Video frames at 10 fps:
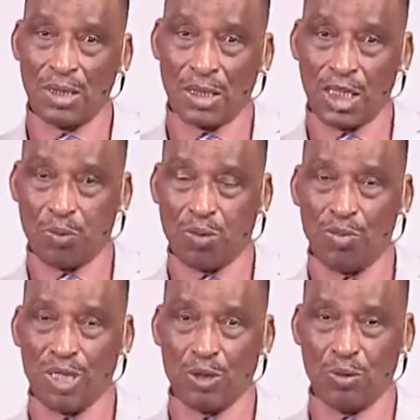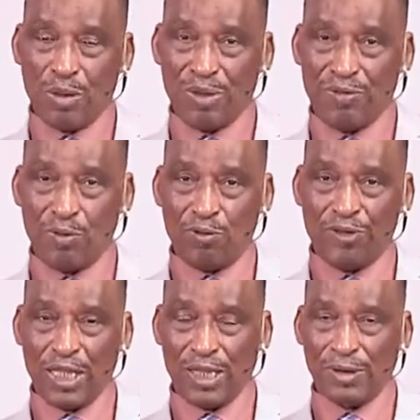this promise will be
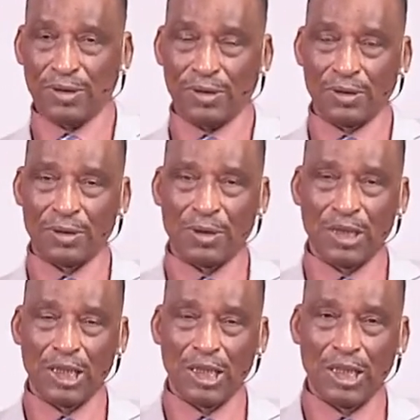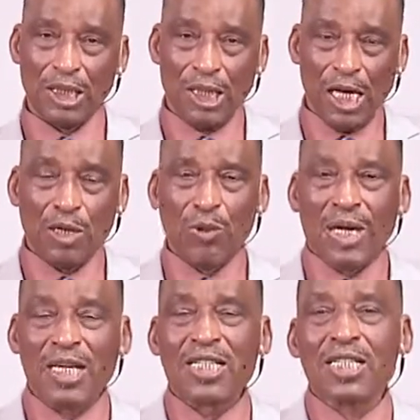fulfilled. And we
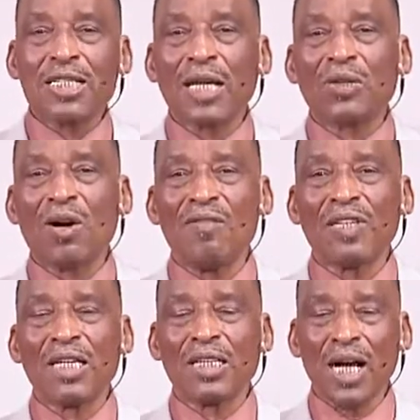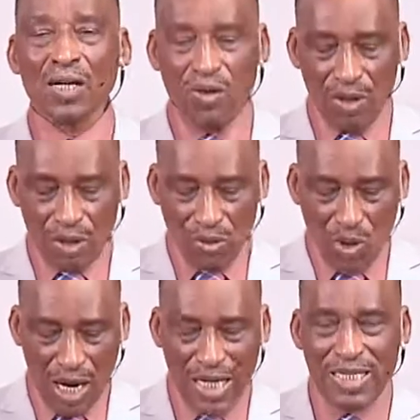can see that covenant according
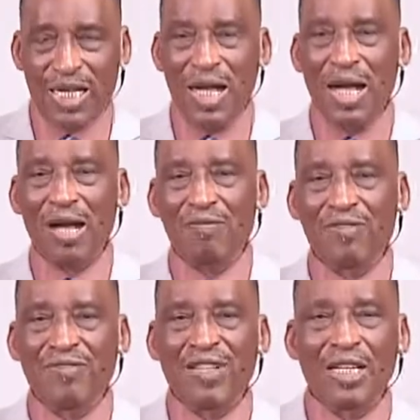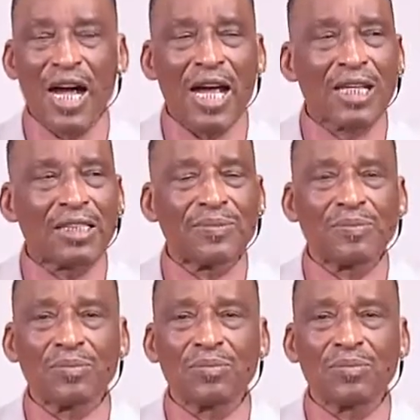to Isaiah 59,